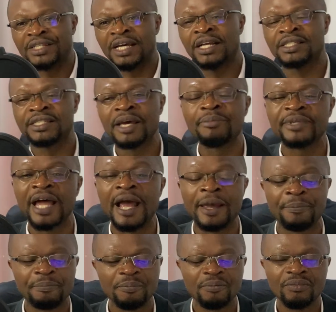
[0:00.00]
at the same
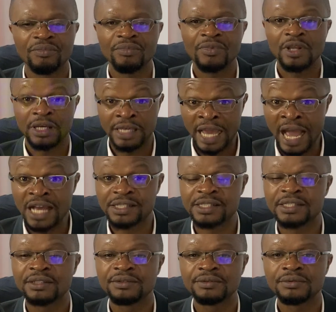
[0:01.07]
time. Yes.